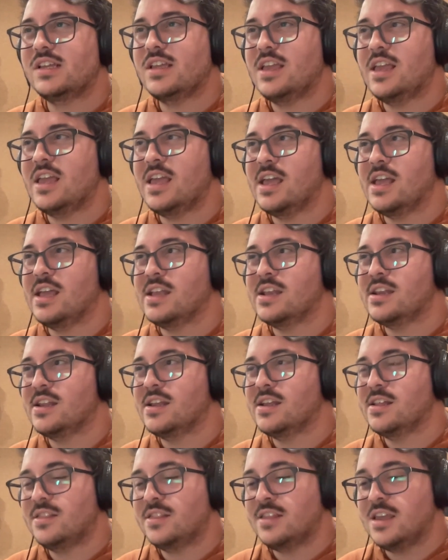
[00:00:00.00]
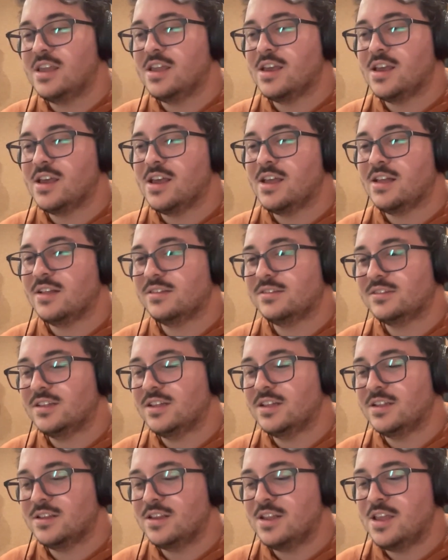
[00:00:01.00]
in the
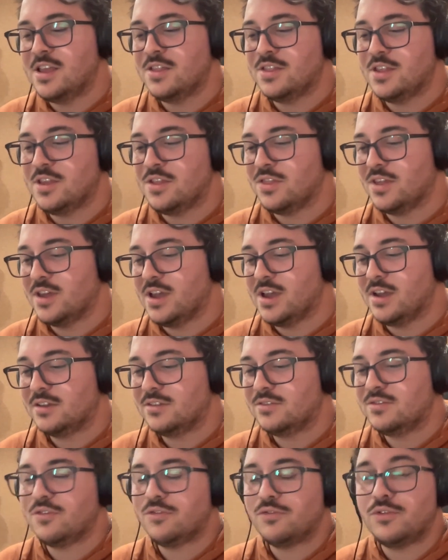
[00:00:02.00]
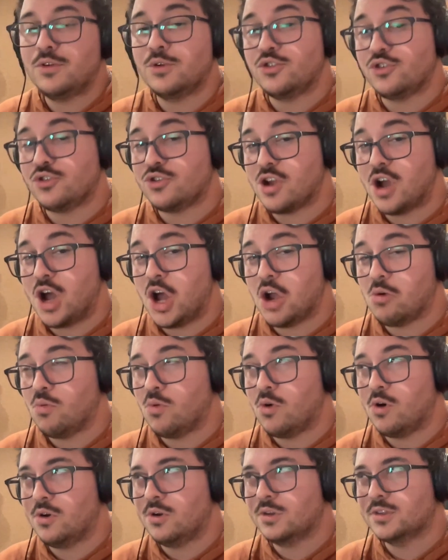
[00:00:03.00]
in the future dog
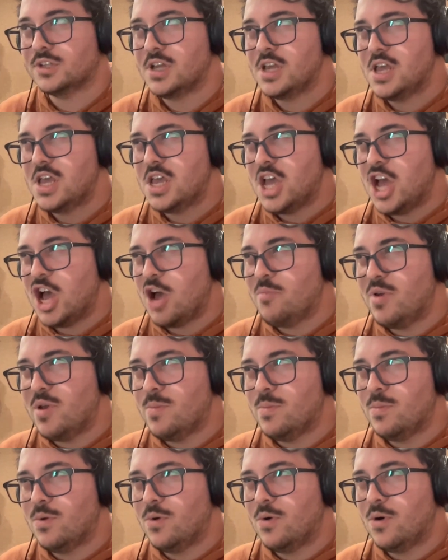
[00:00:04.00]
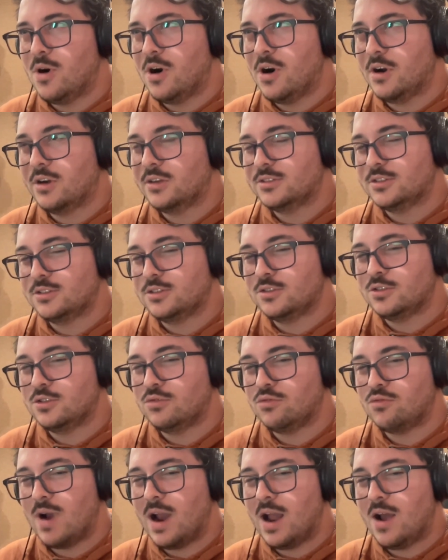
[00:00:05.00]
world a bit more
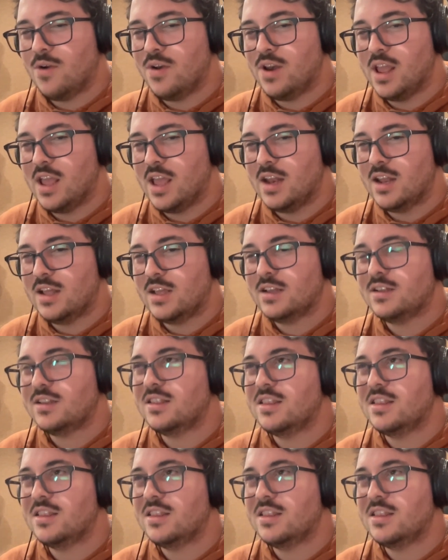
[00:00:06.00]
grounded.